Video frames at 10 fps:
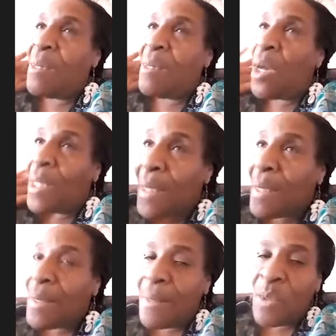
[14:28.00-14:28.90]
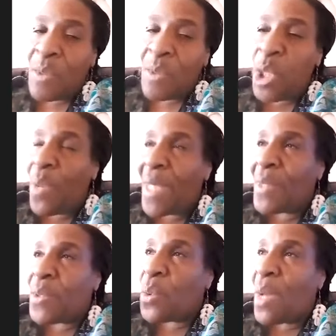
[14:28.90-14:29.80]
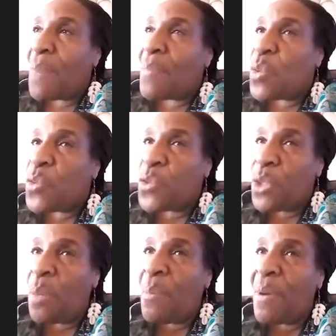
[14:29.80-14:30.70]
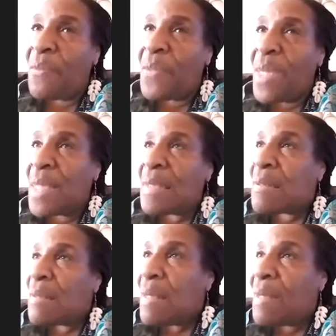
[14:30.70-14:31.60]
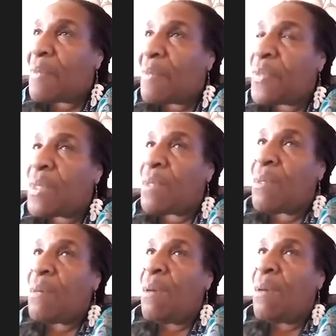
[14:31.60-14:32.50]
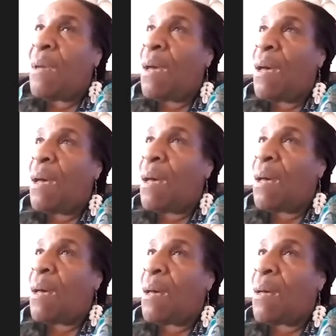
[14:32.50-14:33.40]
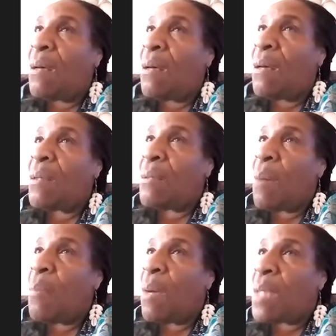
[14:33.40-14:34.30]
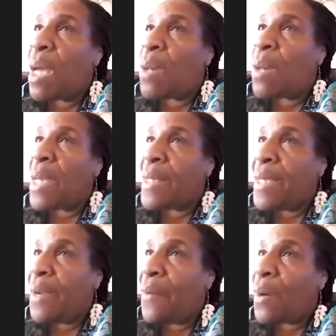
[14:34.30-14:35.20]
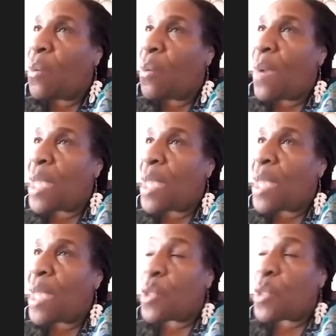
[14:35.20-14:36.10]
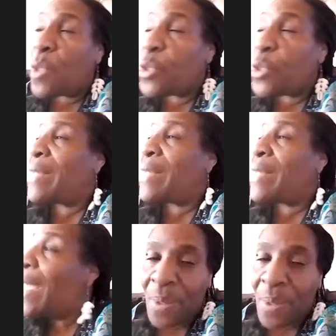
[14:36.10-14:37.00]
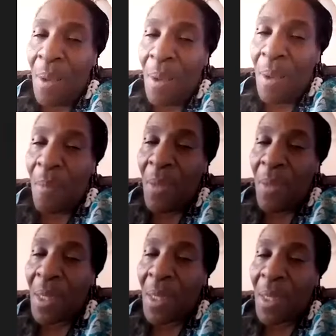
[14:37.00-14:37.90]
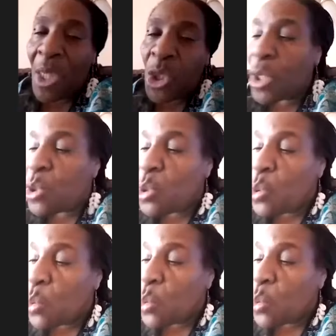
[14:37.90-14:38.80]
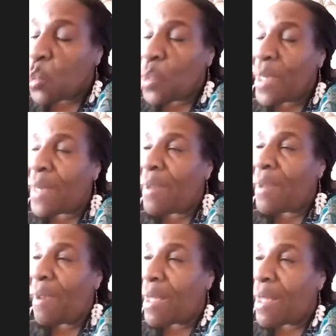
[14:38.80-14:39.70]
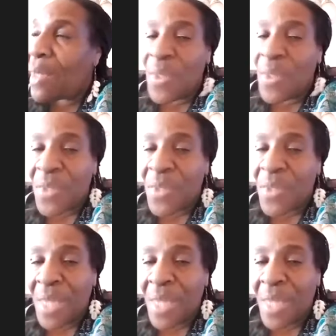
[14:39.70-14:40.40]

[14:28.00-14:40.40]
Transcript: colleague, she went to a museum of the enslaved uh, a, uh, a year ago, and she was traumatized because she did not know that all of us had been.